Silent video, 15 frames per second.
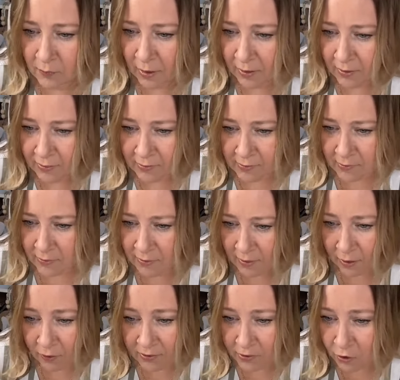And it's,
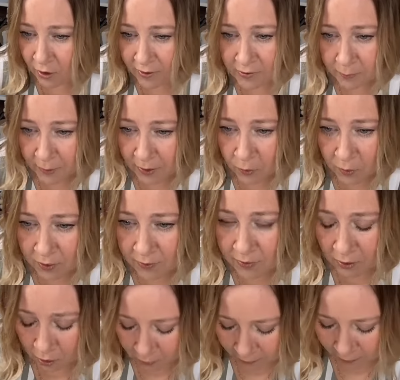it's great to paint with
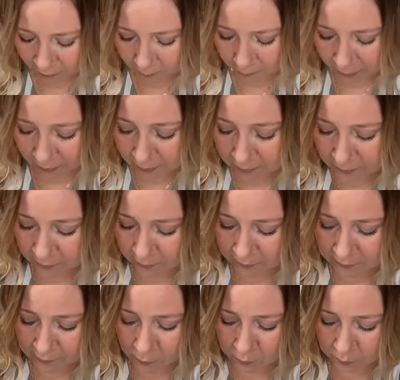and all that, but
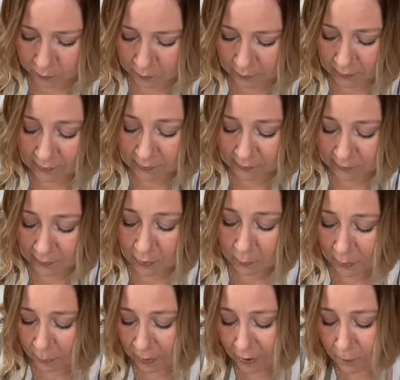this is going to
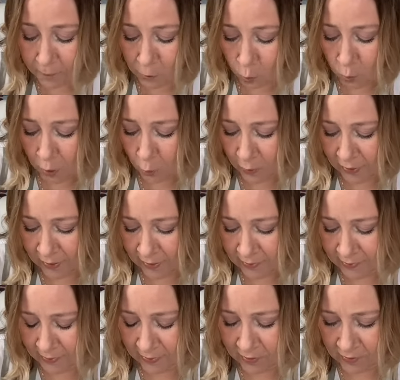be better for what we need
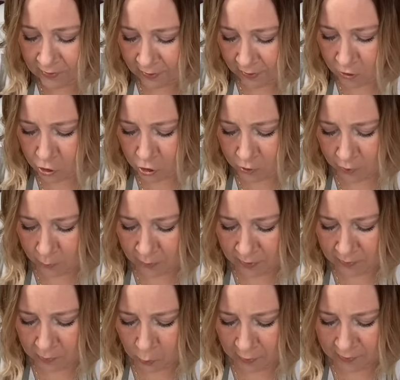to get the texture. So I'm going
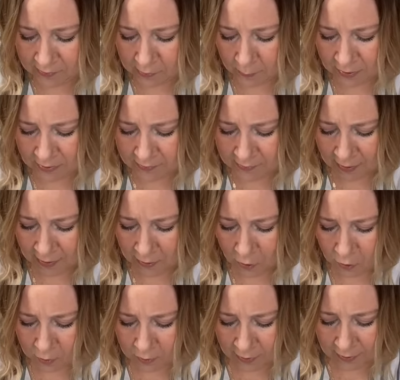to squeeze some of this
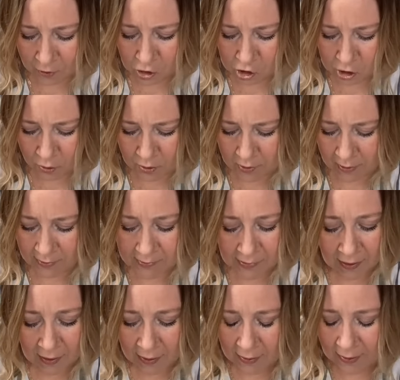out and I'll show you guys.
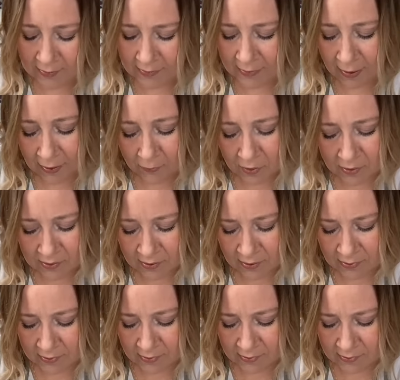It's kind of the
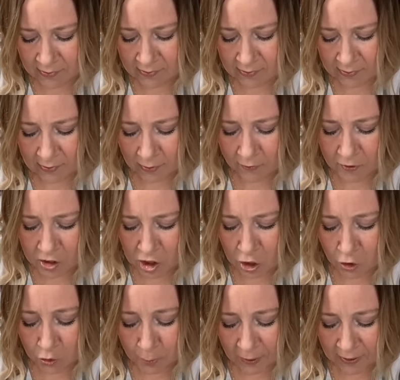consistency of
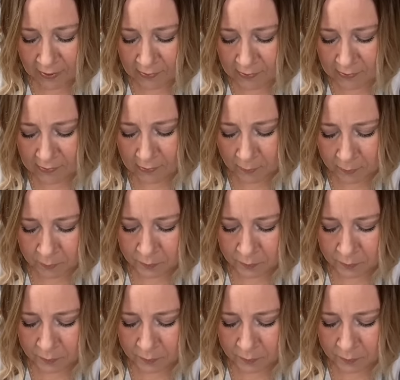toothpaste.